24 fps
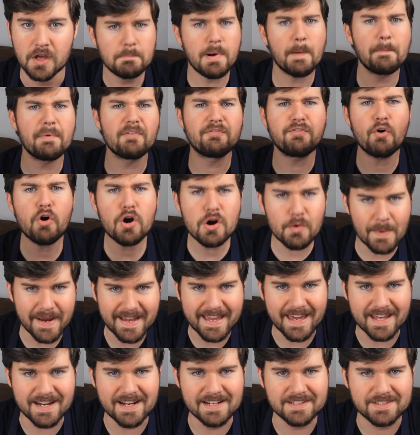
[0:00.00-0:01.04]
But before we
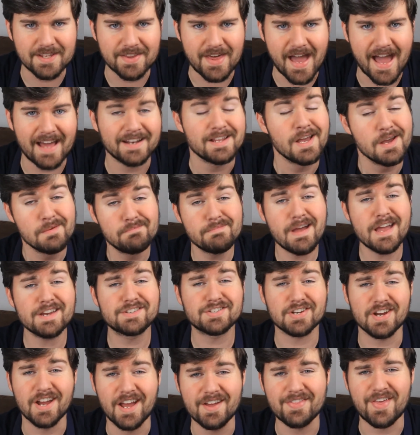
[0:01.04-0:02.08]
get into that,
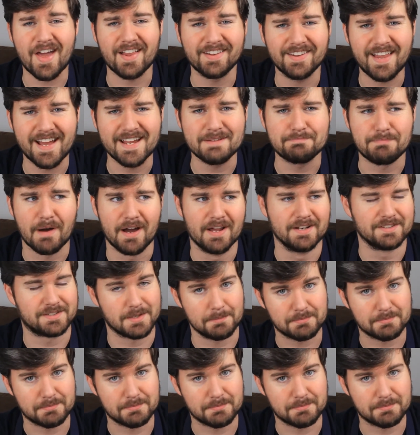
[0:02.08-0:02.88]
make sure to hit that like button,